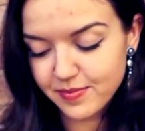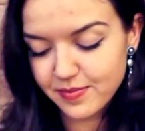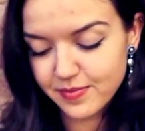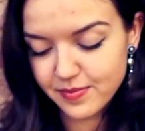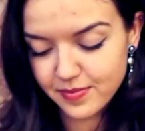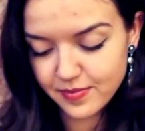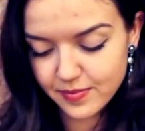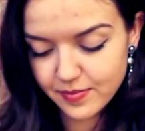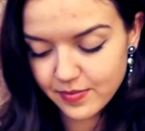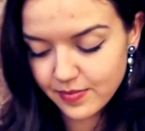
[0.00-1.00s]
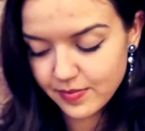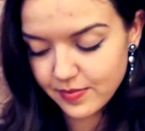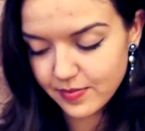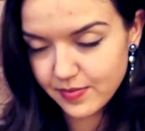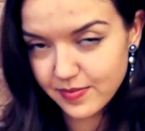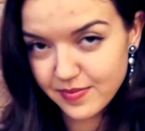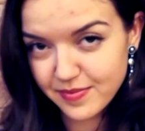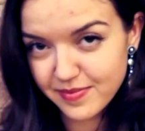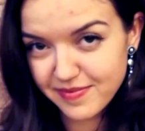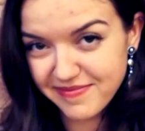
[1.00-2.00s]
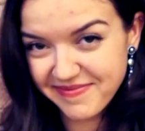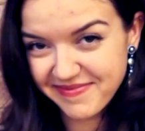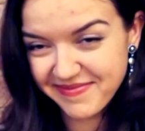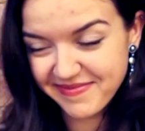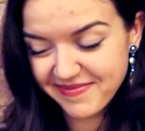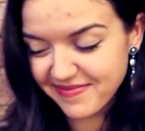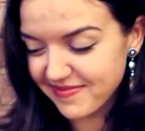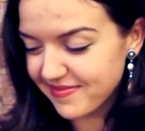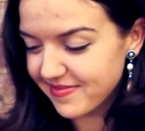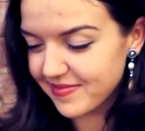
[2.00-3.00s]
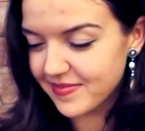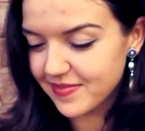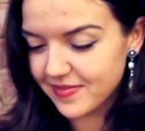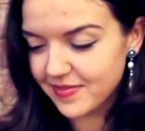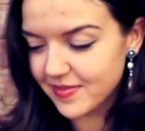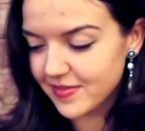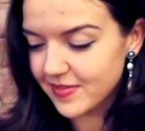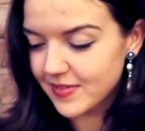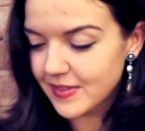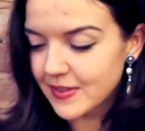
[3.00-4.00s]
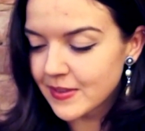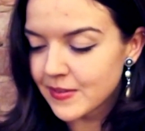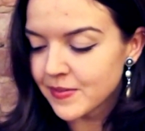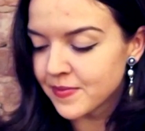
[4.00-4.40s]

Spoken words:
(silence)